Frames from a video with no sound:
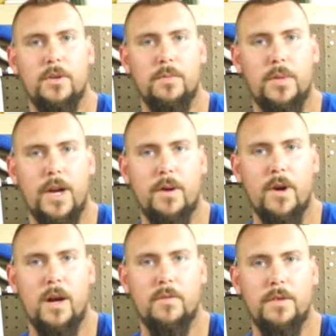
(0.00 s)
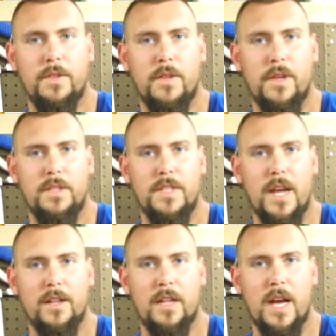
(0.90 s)
you can play around with the
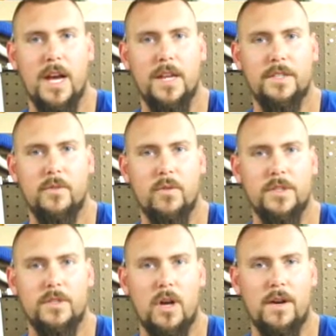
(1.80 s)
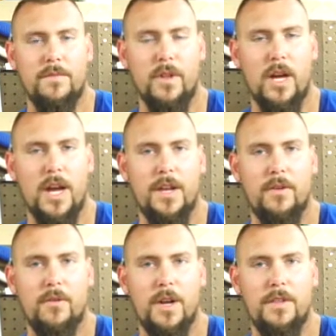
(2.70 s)
daylight or soft light
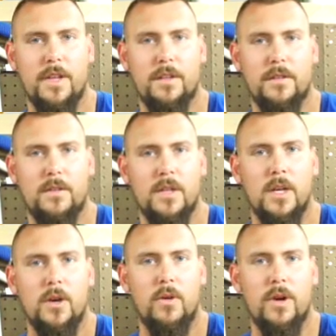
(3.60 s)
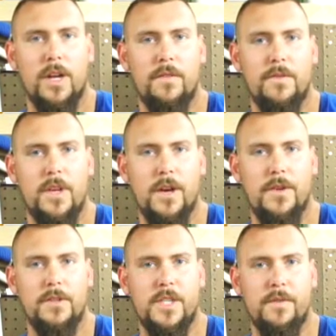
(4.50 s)
or anything, or any of the
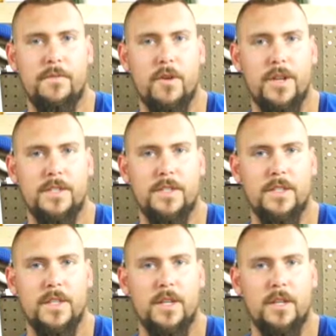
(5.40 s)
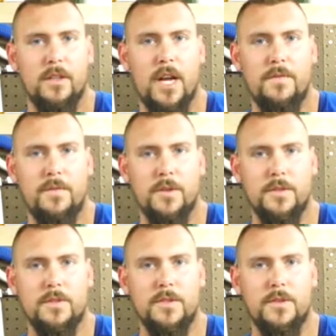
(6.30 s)
other different light
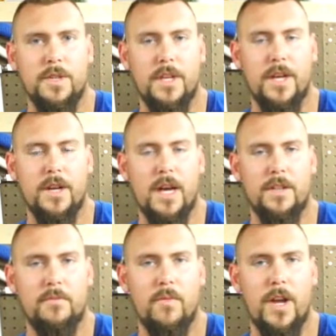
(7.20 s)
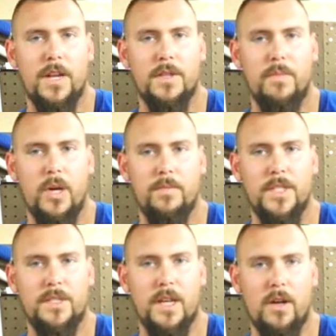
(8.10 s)
filters you can get on right on the bulb
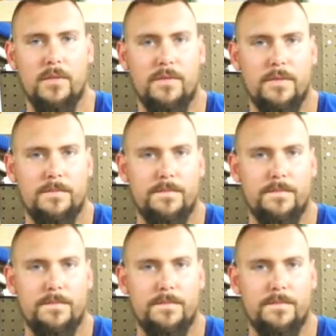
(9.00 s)
itself.